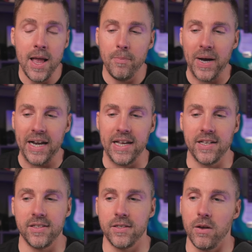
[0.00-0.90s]
but
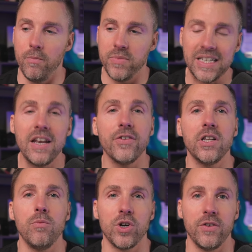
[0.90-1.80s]
it's
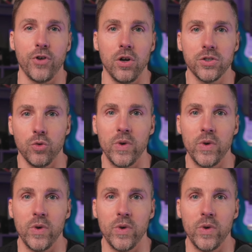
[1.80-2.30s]
significantly more difficult to